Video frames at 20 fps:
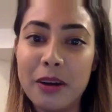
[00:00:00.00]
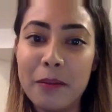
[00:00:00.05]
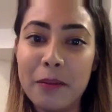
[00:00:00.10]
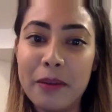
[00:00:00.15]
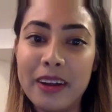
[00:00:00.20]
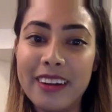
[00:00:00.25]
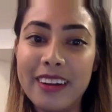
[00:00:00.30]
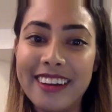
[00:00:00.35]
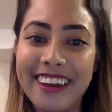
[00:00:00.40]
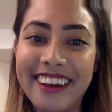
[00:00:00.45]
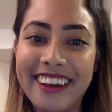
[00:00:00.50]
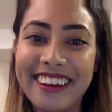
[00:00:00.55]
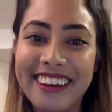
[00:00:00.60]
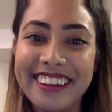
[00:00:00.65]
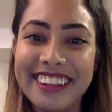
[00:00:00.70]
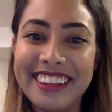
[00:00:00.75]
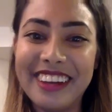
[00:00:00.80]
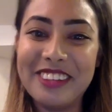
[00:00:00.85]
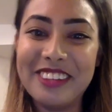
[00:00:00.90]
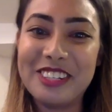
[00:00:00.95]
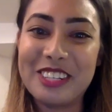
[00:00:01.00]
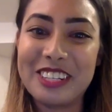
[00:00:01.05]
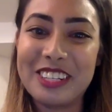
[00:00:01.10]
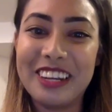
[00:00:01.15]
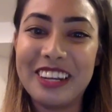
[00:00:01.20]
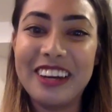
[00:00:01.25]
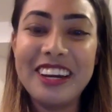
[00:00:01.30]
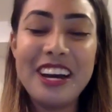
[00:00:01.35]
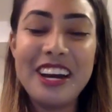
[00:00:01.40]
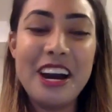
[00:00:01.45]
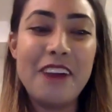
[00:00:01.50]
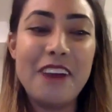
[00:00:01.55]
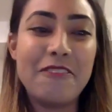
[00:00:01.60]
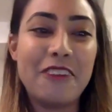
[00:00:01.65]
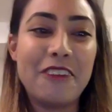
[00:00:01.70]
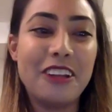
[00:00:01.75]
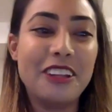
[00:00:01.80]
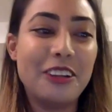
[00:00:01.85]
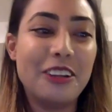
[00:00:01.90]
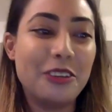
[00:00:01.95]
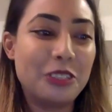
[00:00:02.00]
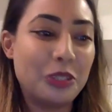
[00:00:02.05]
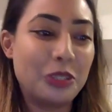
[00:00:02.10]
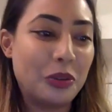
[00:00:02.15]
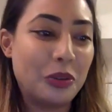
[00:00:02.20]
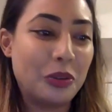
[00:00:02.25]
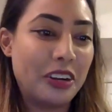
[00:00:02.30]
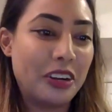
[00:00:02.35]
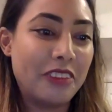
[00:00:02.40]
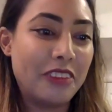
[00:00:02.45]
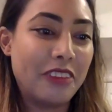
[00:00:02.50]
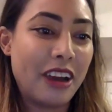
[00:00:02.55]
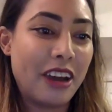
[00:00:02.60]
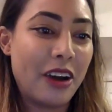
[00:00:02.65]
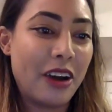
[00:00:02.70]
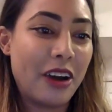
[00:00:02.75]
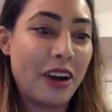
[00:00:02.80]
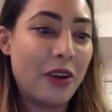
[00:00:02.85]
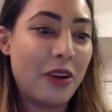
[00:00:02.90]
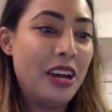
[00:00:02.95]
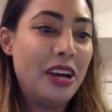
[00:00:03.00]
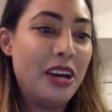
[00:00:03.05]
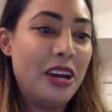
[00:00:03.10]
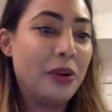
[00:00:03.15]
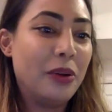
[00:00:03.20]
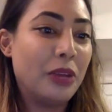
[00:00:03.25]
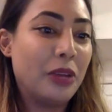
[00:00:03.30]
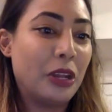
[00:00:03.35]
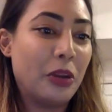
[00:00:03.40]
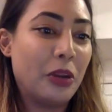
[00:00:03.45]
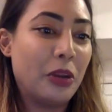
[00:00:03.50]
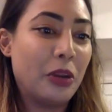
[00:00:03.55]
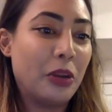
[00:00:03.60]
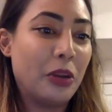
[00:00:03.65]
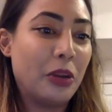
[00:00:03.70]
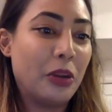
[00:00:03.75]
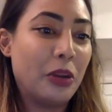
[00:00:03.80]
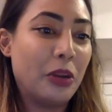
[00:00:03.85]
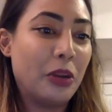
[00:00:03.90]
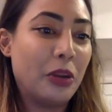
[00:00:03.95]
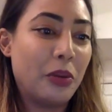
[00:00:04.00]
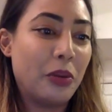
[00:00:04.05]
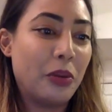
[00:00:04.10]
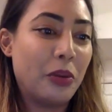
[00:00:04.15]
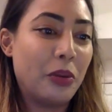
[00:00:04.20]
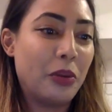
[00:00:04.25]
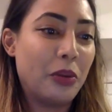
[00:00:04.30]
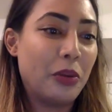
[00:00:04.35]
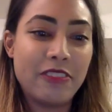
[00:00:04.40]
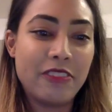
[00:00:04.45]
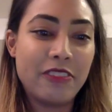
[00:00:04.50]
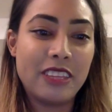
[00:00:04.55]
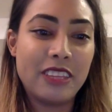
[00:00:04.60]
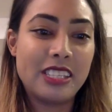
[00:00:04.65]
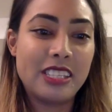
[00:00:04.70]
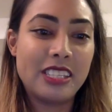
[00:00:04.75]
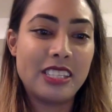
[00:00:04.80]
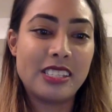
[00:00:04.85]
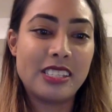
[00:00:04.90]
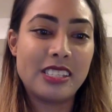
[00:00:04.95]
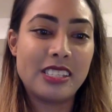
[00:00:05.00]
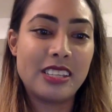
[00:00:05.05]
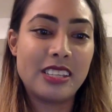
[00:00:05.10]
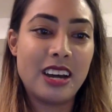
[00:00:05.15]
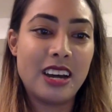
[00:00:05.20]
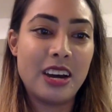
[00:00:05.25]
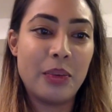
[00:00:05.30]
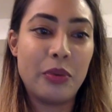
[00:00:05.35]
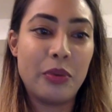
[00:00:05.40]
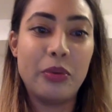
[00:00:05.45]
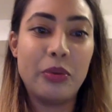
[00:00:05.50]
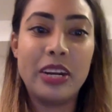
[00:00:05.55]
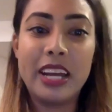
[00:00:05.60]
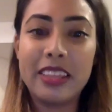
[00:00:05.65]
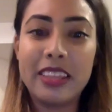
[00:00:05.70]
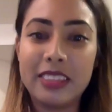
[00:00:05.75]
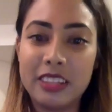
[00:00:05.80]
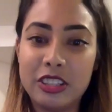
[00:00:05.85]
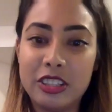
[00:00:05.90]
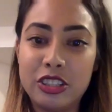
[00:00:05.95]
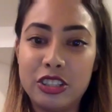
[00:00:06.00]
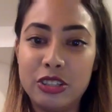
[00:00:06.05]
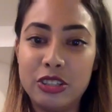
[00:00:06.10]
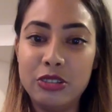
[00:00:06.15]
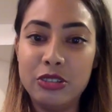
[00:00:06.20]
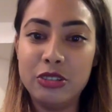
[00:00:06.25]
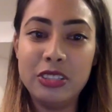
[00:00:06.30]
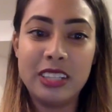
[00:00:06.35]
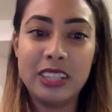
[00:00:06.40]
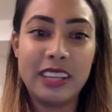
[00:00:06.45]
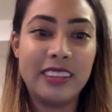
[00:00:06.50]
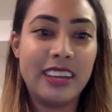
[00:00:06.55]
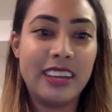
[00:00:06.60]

But yeah, that was just a, a fun little story of how you know we weren't sure if this uh, we would get this shoot, and